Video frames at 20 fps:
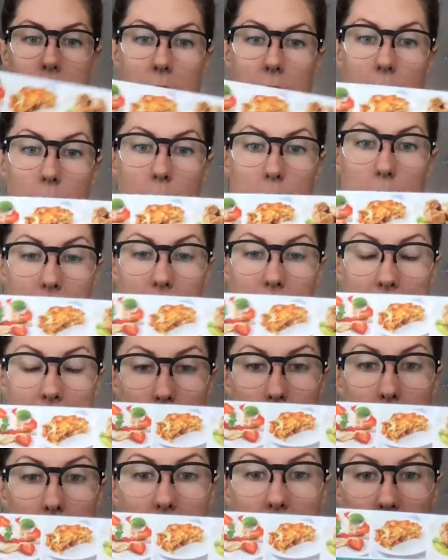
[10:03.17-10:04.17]
out last
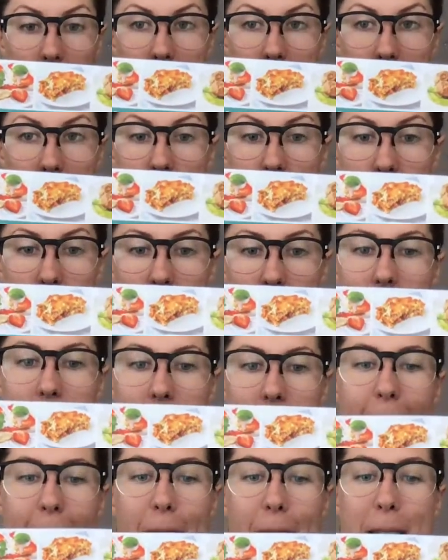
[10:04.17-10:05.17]
week ish,
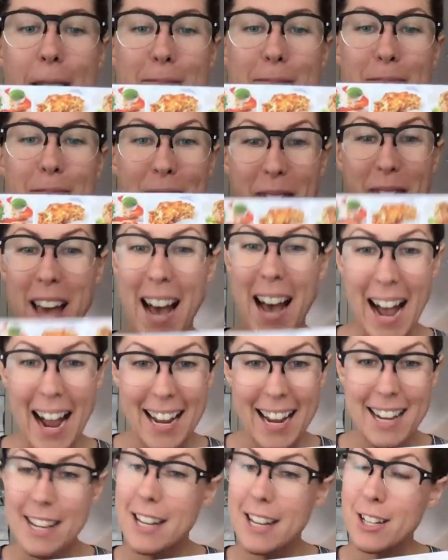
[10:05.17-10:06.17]
um, I
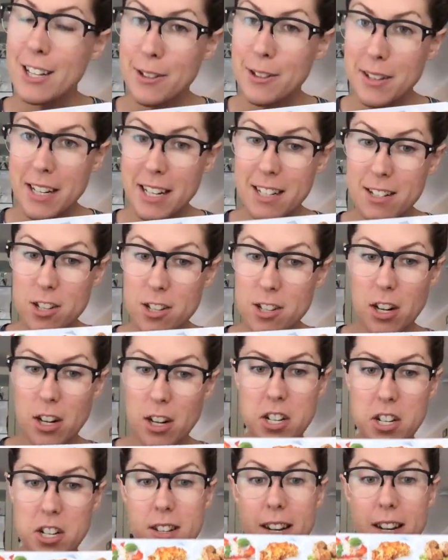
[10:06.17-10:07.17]
included
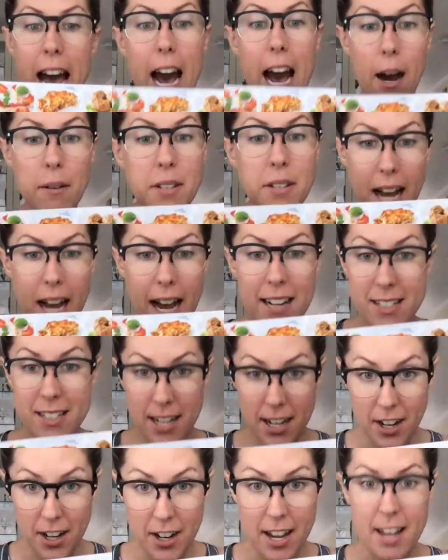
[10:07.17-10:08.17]
instructions on how to add
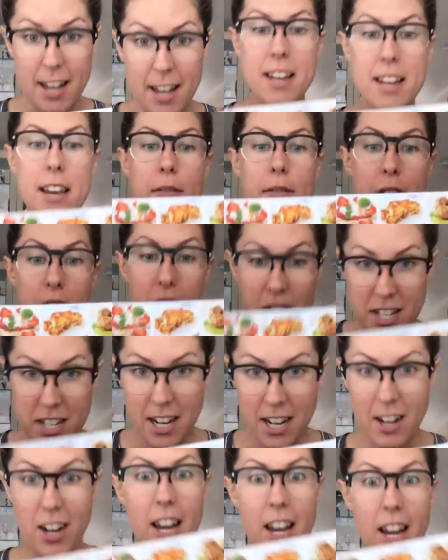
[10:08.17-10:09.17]
dairy if there's
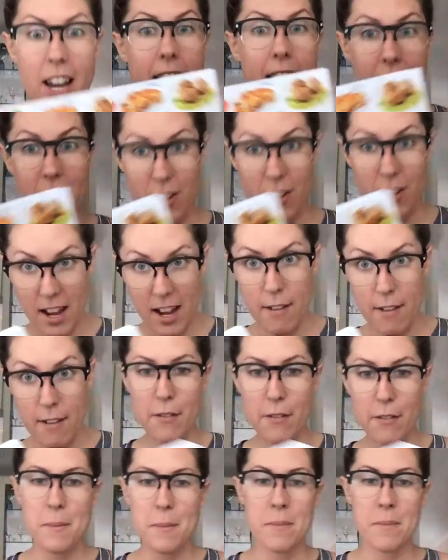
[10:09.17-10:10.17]
dairy in your
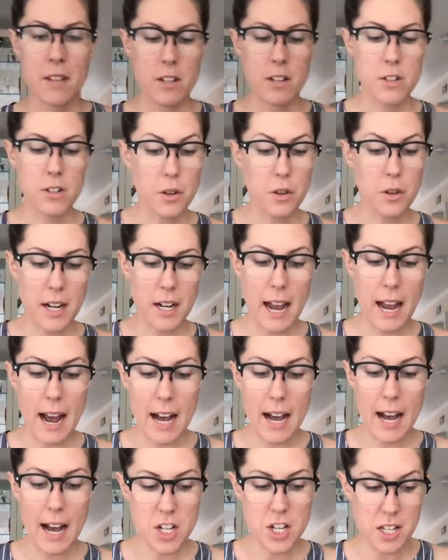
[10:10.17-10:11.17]
life. So you can
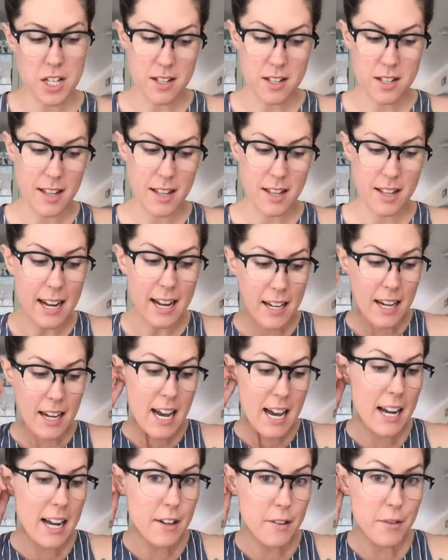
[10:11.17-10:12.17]
add cheese to that.
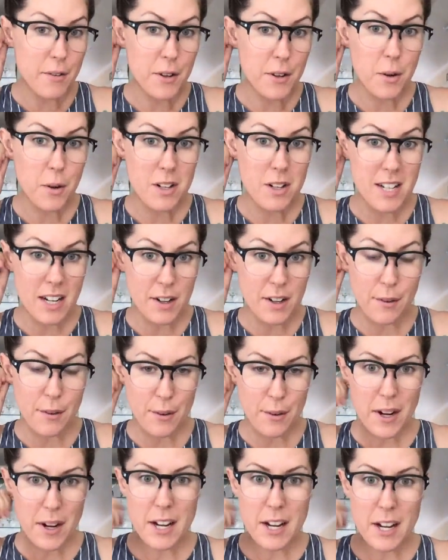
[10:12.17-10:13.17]
And if you are dairy
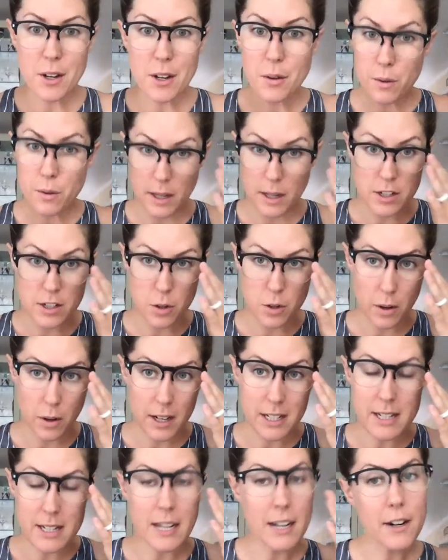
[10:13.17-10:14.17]
free and you
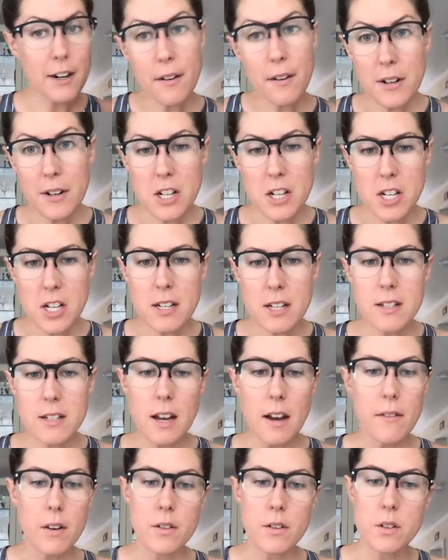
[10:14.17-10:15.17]
enjoy dairy free cheese,
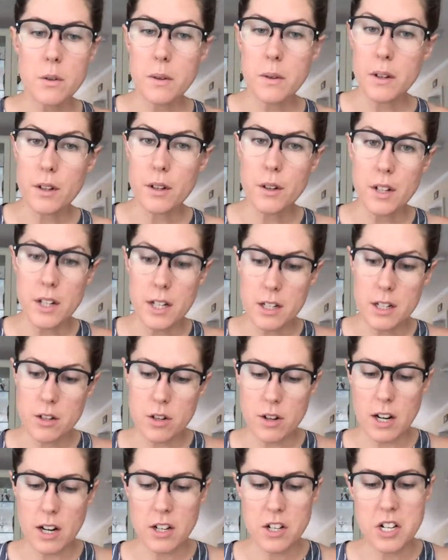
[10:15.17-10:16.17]
I've also included
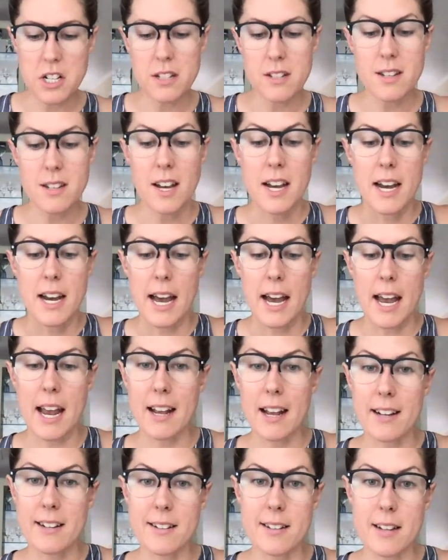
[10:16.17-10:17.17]
instructions
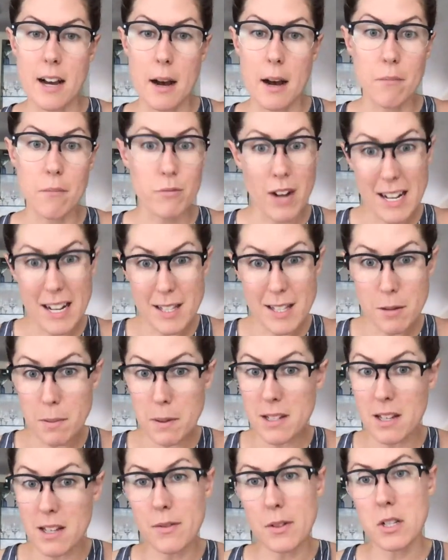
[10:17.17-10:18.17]
and um,
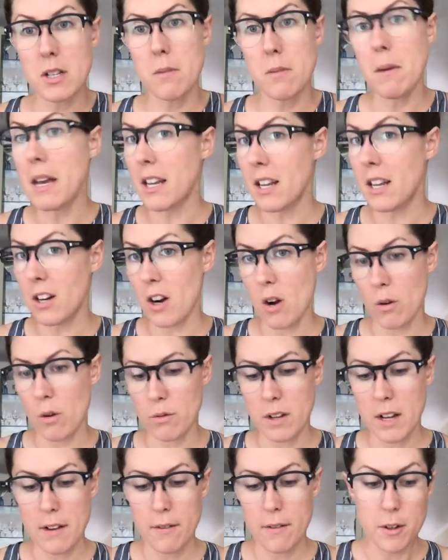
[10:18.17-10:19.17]
recipes even to make your
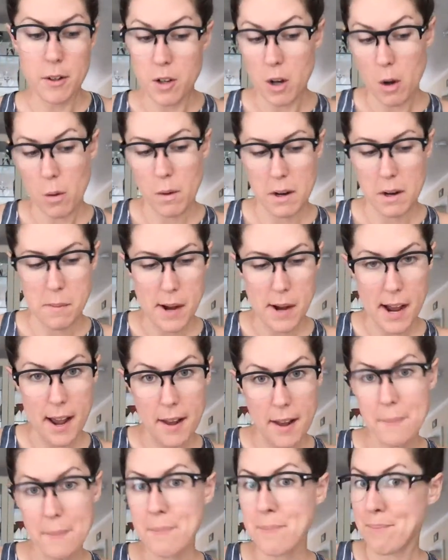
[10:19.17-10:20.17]
own if you don't want to buy
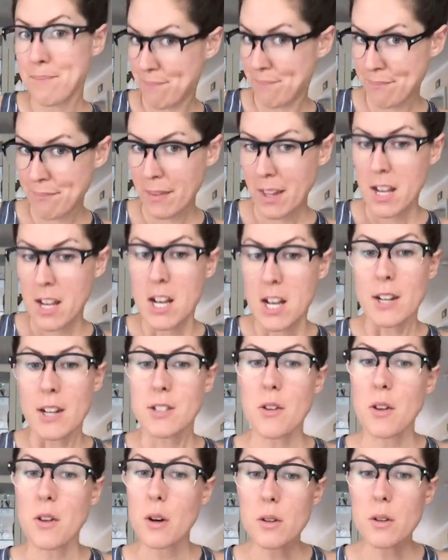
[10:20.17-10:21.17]
it.
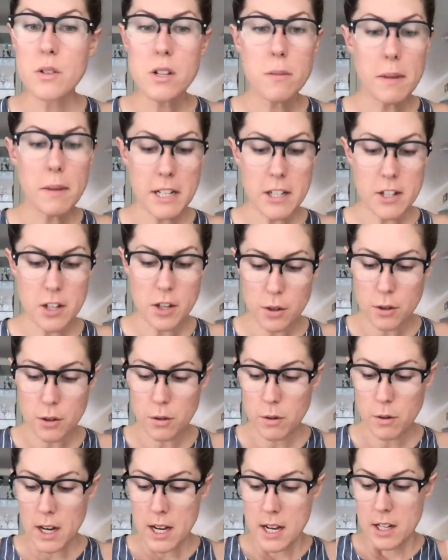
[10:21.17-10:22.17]
So those are my
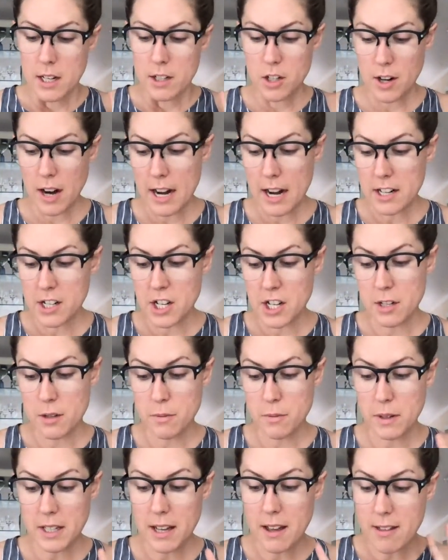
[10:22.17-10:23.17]
two
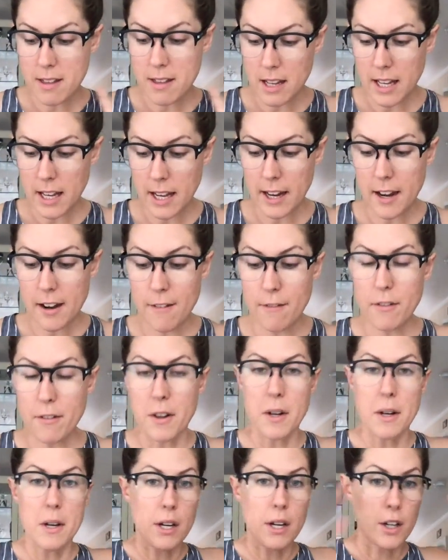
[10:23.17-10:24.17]
strategies, really thinking of
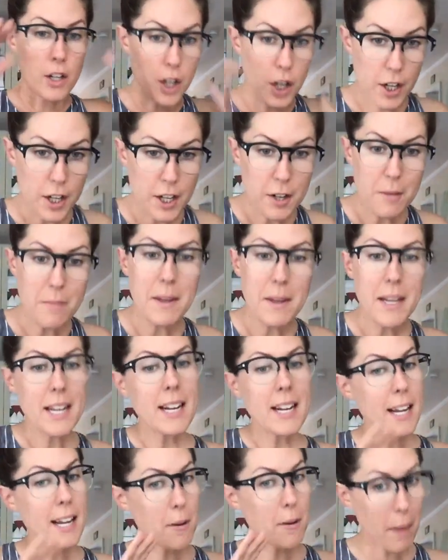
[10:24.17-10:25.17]
cook your
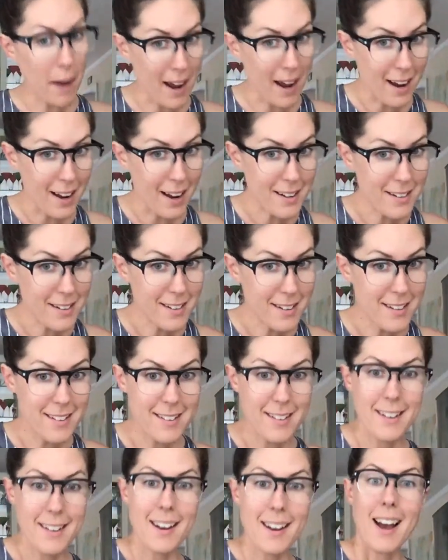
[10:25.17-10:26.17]
meat in a pan
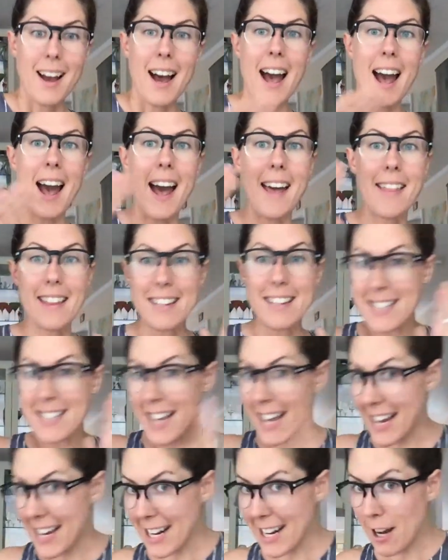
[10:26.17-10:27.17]
and then
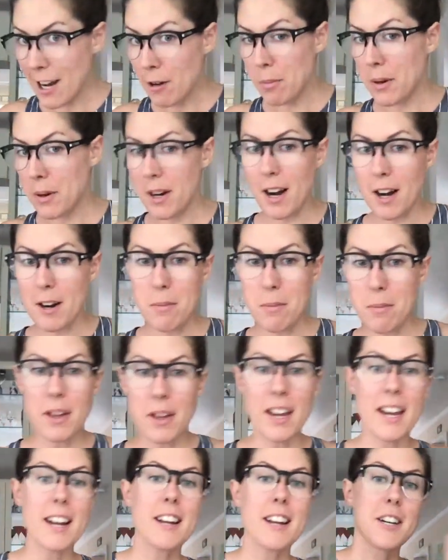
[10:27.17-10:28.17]
take it out, put it on a
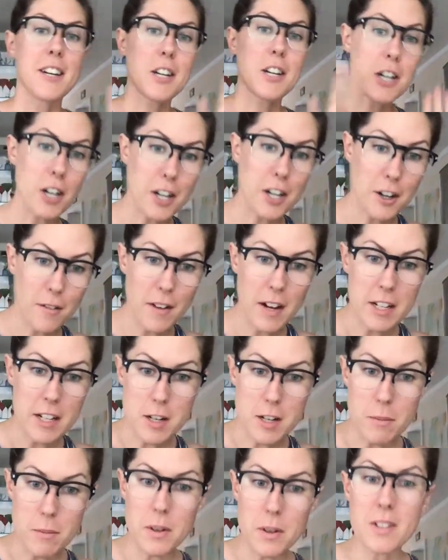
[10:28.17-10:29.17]
plate, cook your
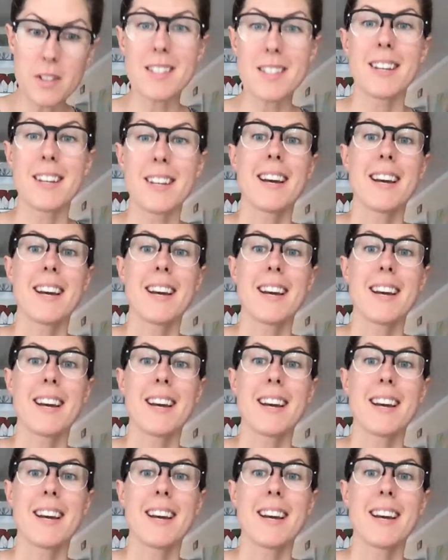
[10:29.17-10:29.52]
vegetables,